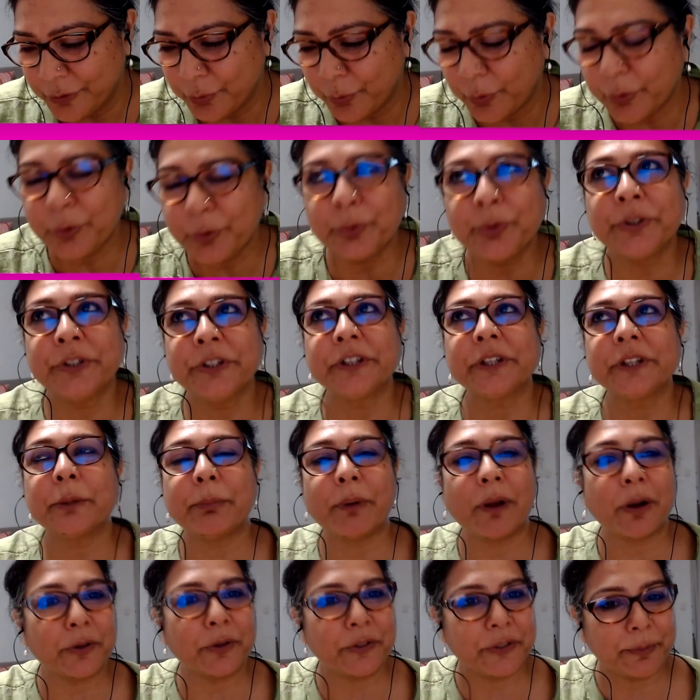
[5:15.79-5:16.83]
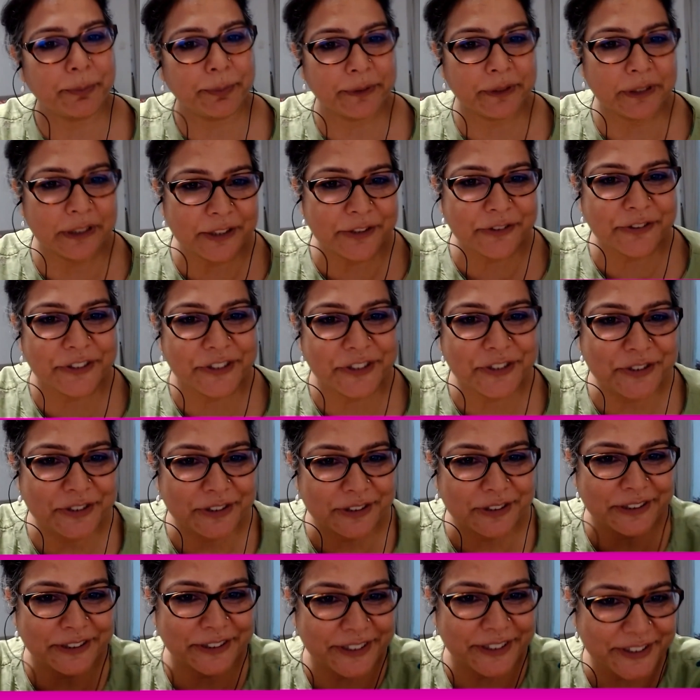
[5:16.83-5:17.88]
what you hear about typical
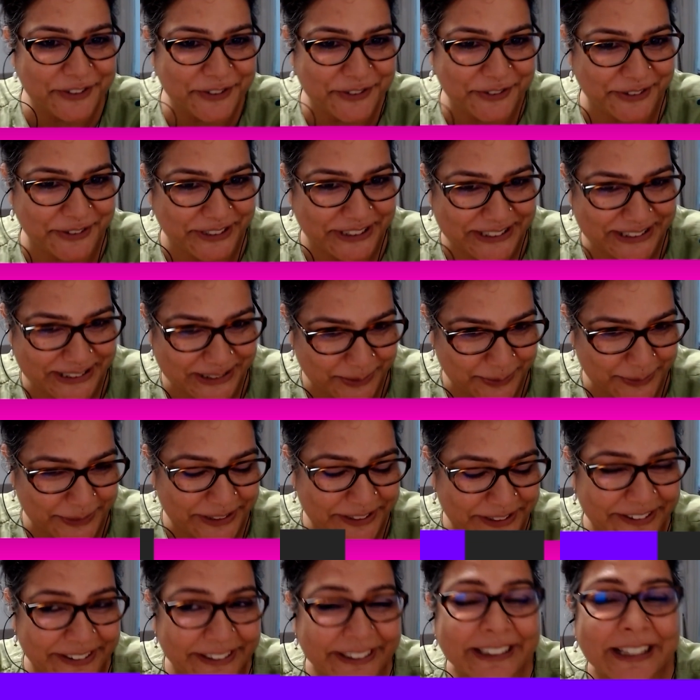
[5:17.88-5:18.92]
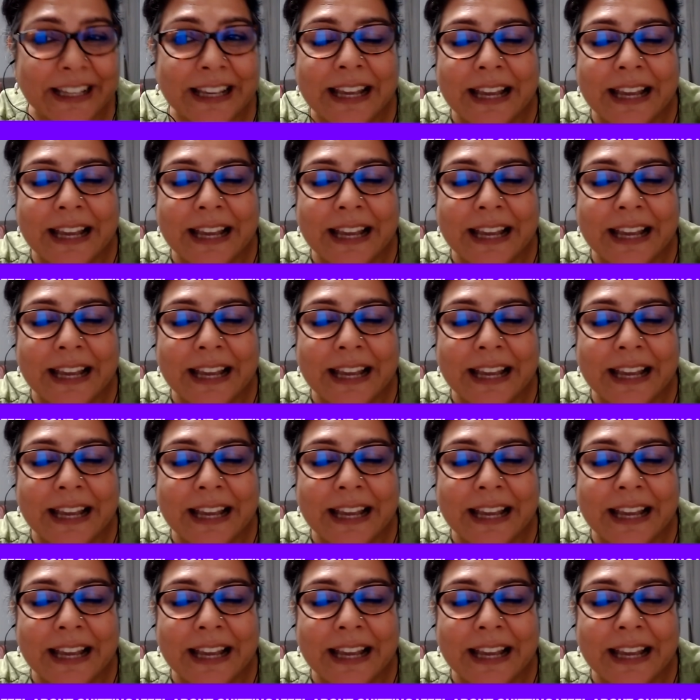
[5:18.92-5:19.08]
traditional industries as well, right?